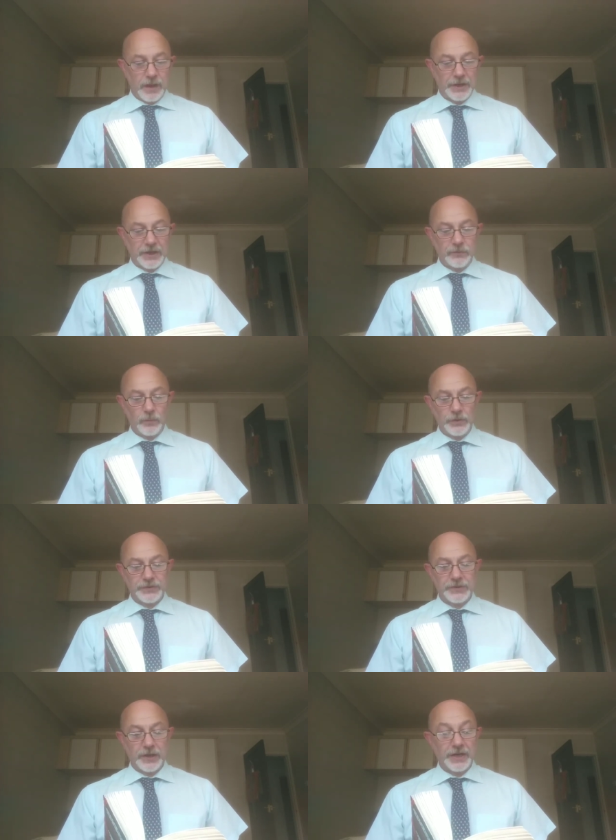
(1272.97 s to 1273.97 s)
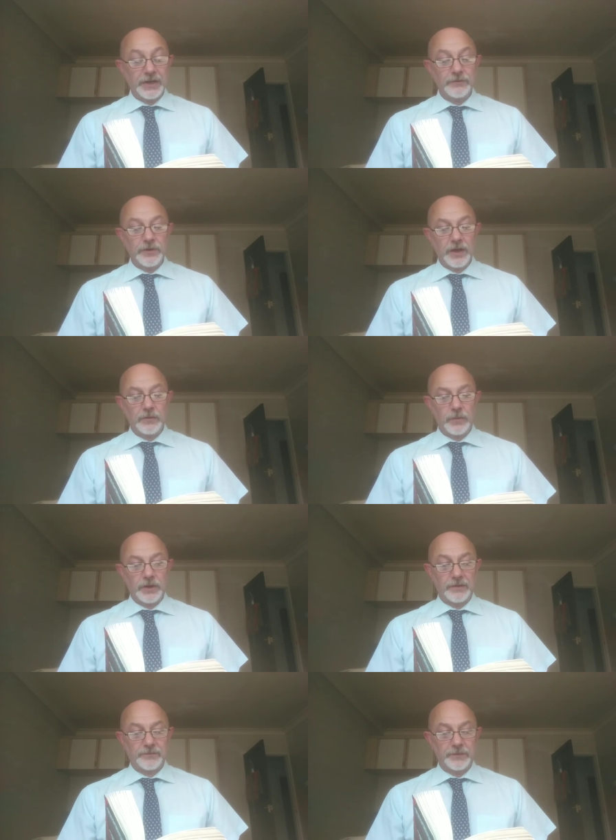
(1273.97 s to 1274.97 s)
I don't want to, I don't know
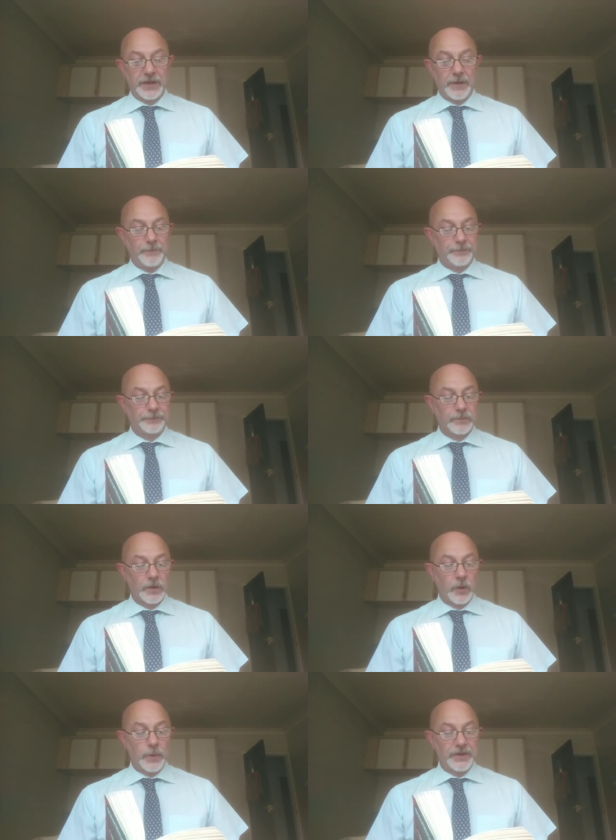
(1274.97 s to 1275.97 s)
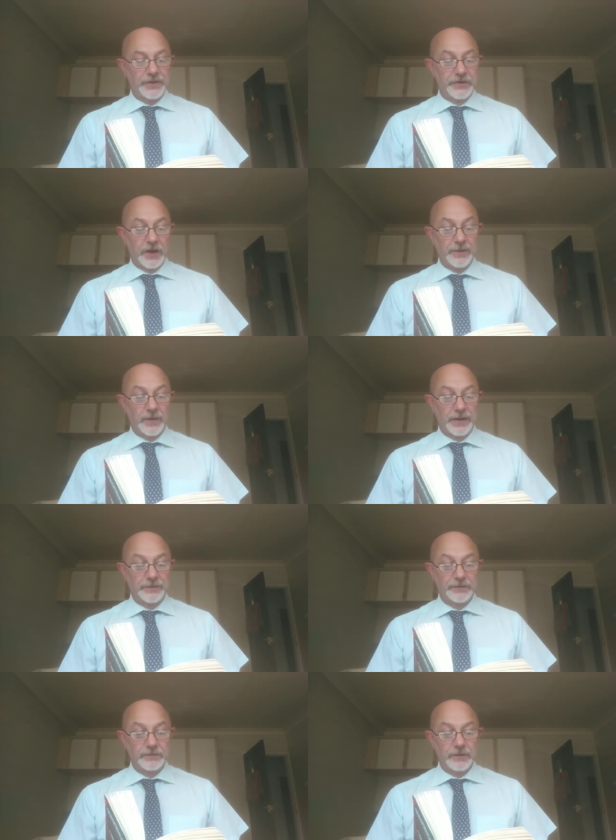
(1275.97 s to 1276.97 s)
what I've done or where the time went.